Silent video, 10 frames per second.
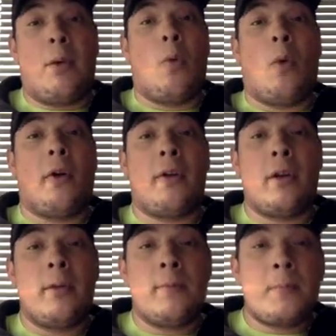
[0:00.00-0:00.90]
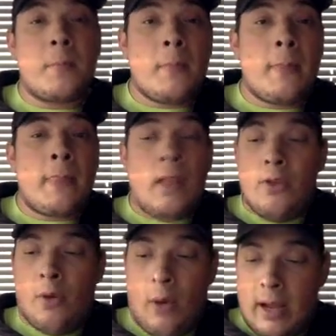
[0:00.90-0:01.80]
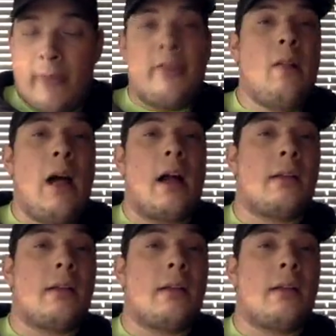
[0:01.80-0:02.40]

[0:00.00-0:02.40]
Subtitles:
at work. So I got the Glock.